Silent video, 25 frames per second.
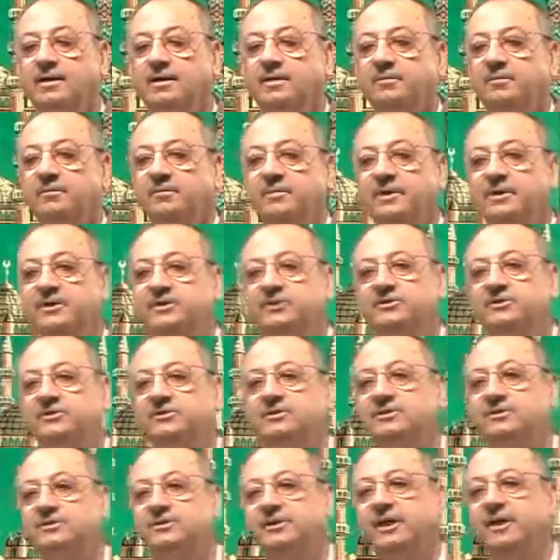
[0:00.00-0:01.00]
means
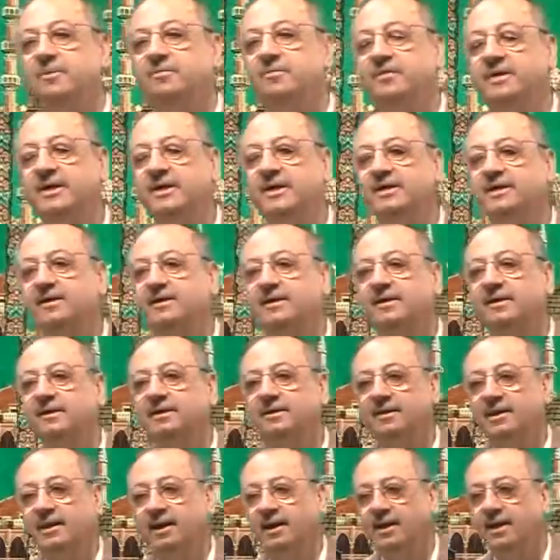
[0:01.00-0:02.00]
they meet in
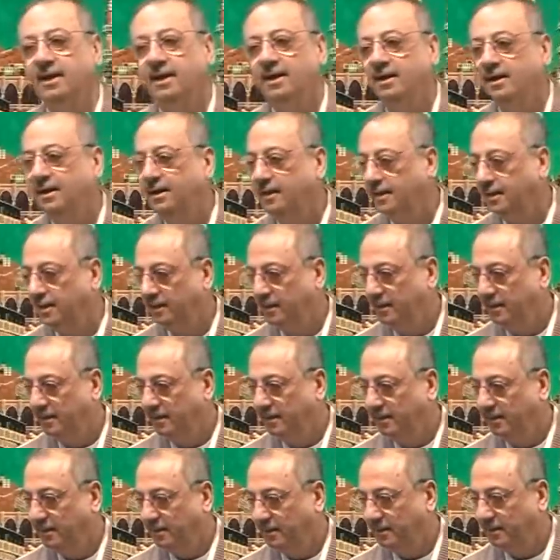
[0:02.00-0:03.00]
the
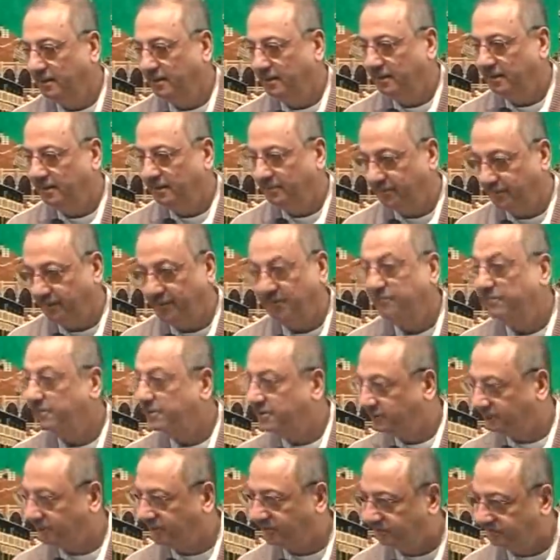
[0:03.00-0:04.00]

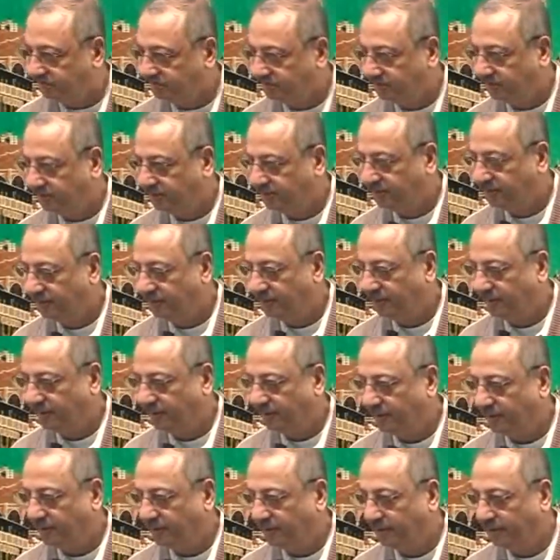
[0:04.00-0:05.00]
derivatives.
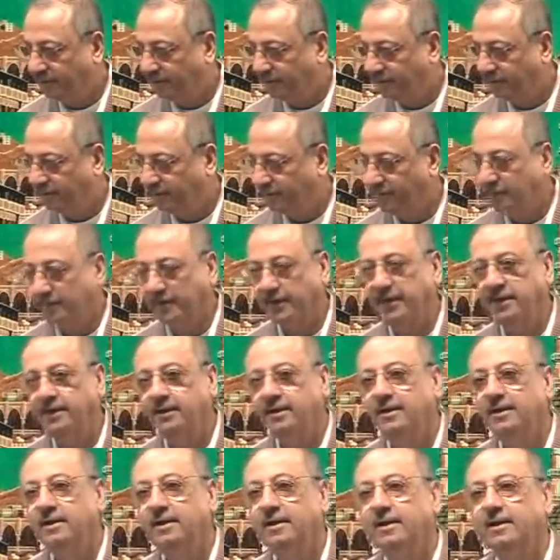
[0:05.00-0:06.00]
Okay?
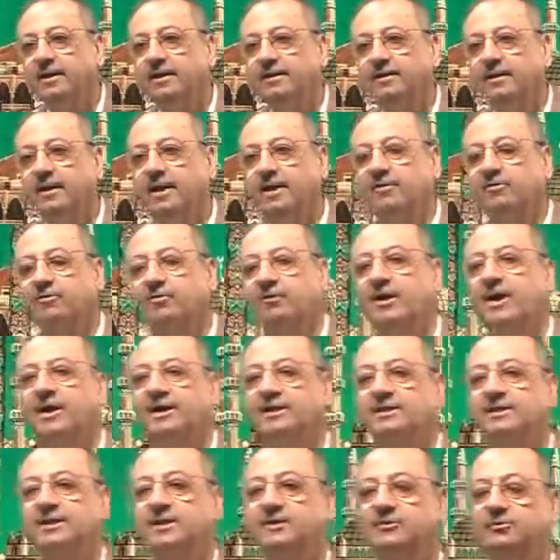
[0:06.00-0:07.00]
They are
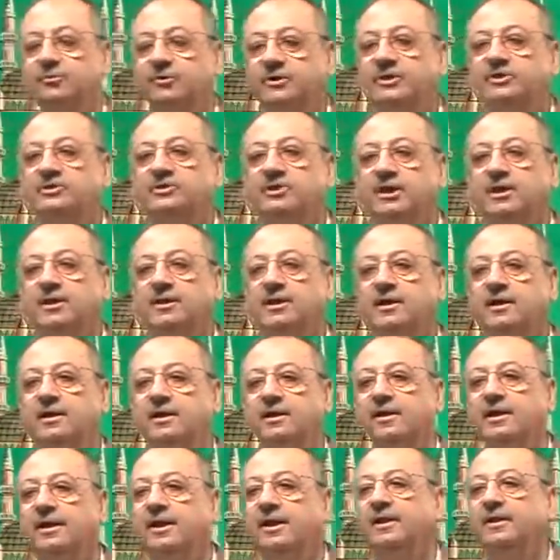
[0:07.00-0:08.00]
related to each other
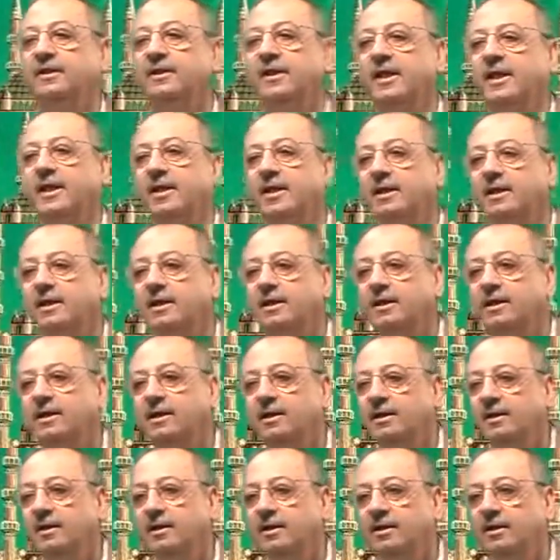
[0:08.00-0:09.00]
in their
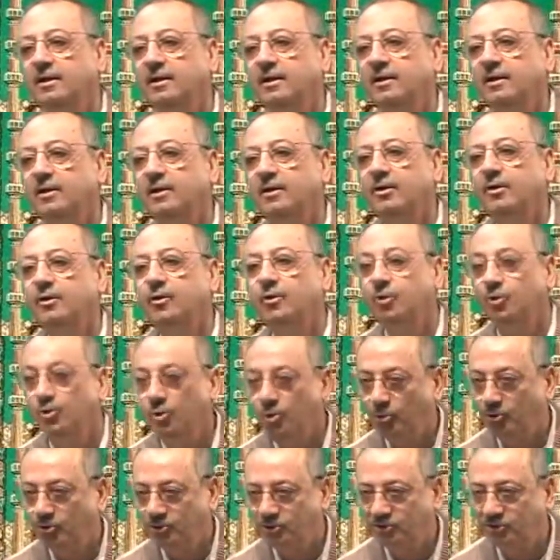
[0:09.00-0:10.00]

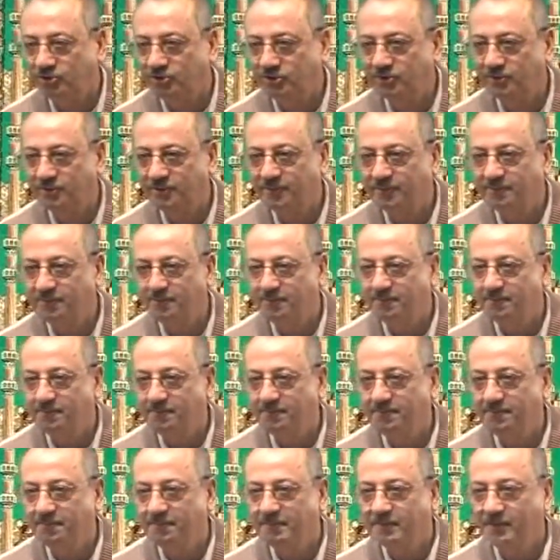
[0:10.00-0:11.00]
roots.
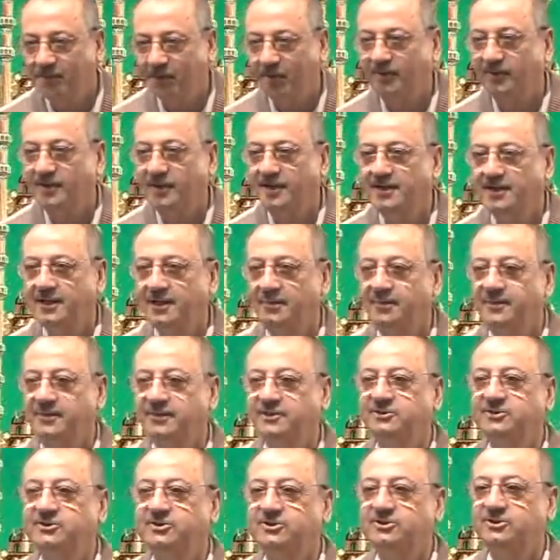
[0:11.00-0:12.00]
Got the idea, brothers
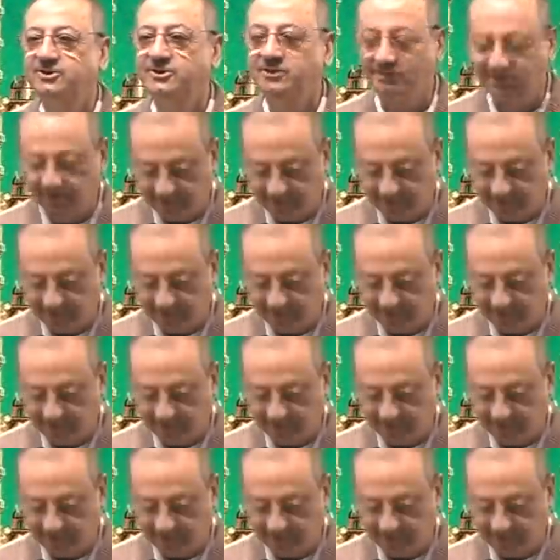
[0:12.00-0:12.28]
and sisters?